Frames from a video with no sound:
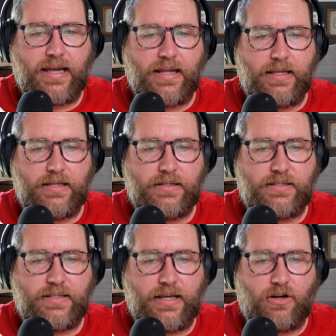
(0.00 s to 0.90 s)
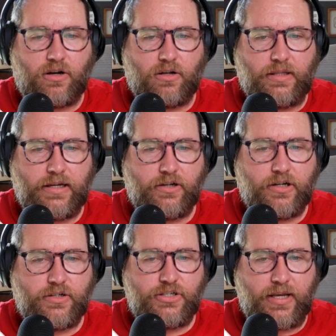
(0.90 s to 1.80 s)
is that our
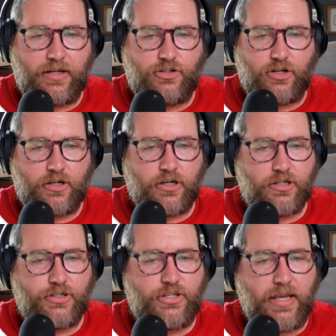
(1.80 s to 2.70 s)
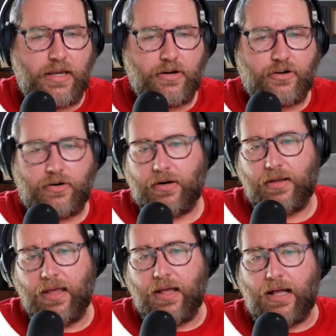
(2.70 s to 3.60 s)
lighters and darkers here
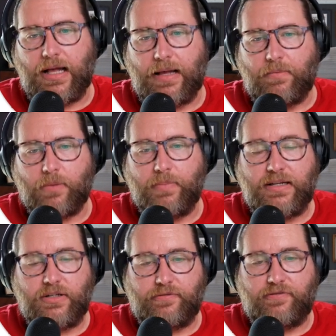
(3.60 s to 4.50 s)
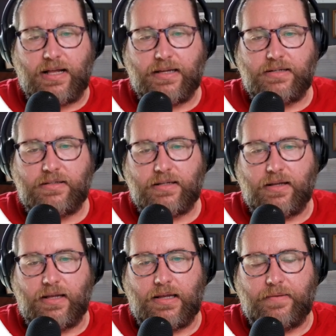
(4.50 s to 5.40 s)
are being defined,
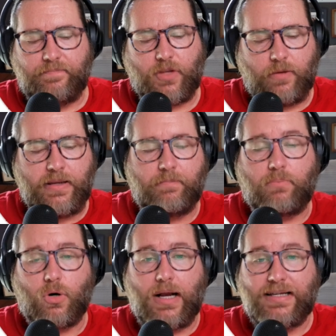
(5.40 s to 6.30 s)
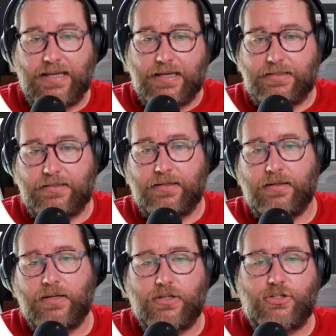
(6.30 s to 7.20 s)
are being processed.
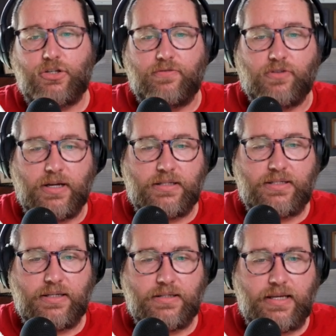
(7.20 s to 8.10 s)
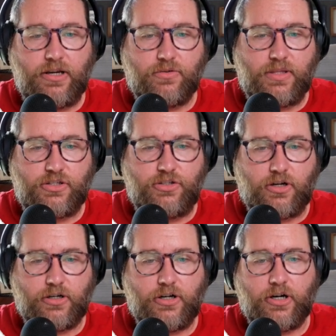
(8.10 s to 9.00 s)
So for instance, here this
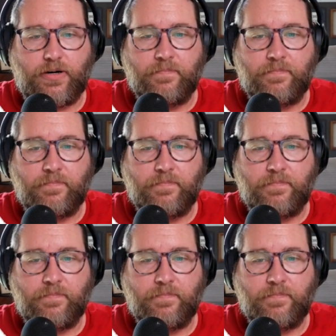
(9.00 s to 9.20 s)
darker